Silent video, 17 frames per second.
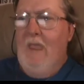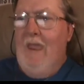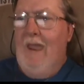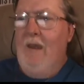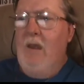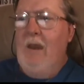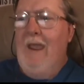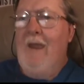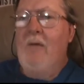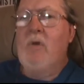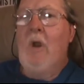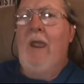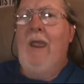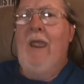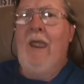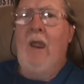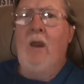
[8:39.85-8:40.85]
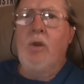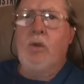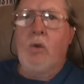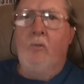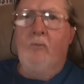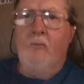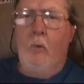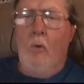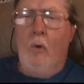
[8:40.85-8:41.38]
and you have to
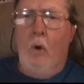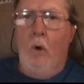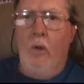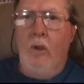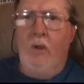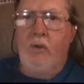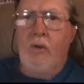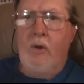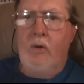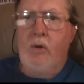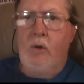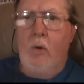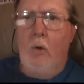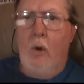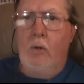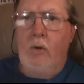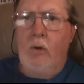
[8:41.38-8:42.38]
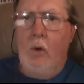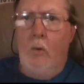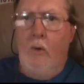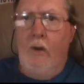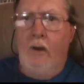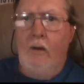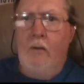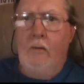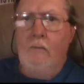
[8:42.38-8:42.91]
answer for all this that you are
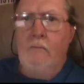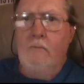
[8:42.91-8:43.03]
doing,